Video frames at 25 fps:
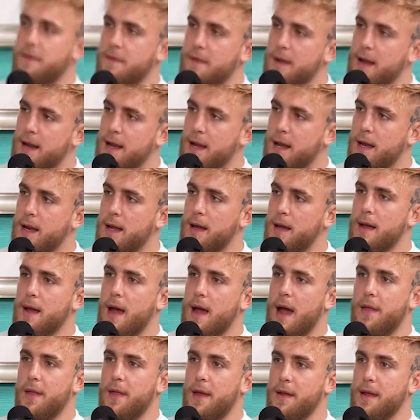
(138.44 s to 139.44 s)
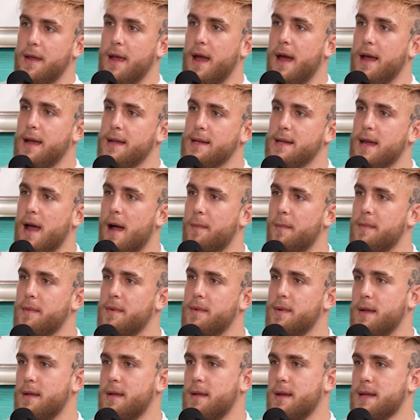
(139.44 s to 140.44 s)
out boxers such as Fury and
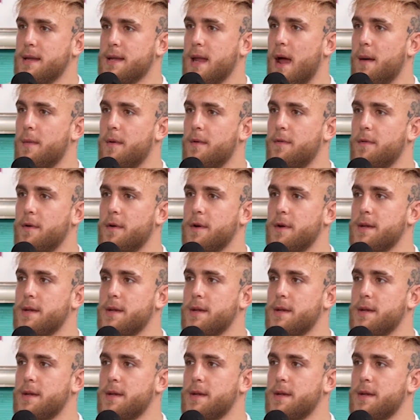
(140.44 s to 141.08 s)
pound-for-pound number